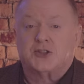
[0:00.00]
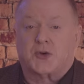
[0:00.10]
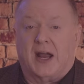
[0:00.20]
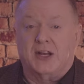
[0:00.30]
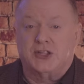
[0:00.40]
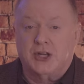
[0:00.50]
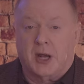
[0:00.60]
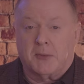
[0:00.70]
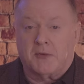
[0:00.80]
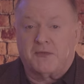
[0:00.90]
Strategy
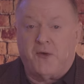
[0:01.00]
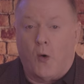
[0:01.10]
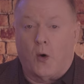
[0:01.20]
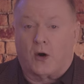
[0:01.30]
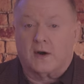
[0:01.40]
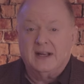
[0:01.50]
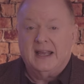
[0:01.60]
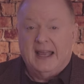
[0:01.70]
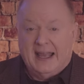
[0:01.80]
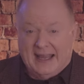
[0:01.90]
number four
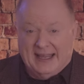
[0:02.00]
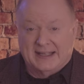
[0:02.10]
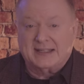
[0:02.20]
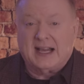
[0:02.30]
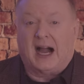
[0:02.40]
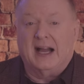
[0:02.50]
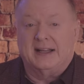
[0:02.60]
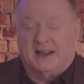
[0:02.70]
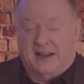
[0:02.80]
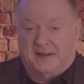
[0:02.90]
in
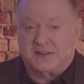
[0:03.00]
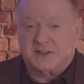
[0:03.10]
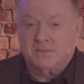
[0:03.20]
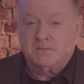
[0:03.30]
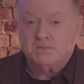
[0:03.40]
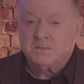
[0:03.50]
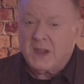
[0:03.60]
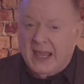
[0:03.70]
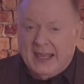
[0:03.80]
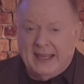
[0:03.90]
kind gifts.
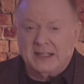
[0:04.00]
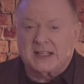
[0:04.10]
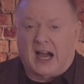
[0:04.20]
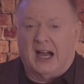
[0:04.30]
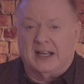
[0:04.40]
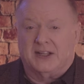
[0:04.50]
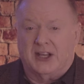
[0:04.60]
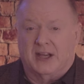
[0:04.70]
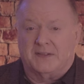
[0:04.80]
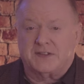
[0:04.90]
In kind
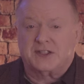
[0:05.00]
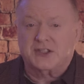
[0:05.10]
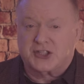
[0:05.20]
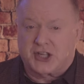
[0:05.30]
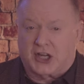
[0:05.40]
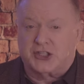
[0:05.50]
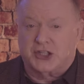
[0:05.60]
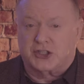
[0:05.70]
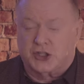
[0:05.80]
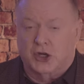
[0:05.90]
gifts, such
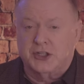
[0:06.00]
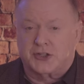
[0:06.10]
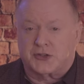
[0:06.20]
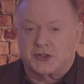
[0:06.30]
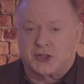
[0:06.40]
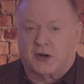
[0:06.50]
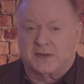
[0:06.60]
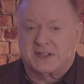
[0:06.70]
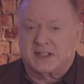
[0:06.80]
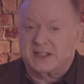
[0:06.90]
as goods or
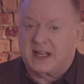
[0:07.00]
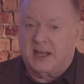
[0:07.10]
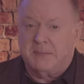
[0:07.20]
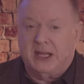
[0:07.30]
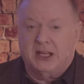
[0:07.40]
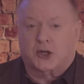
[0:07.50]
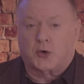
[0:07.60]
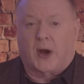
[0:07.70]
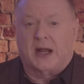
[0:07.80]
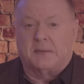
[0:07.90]
services, can be
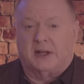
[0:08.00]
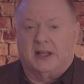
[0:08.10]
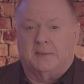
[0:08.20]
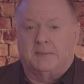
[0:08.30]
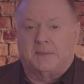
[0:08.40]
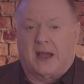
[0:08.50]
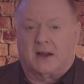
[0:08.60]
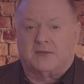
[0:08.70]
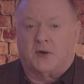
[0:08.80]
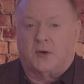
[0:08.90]
incredibly
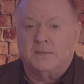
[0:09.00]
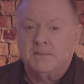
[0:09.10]
impactful.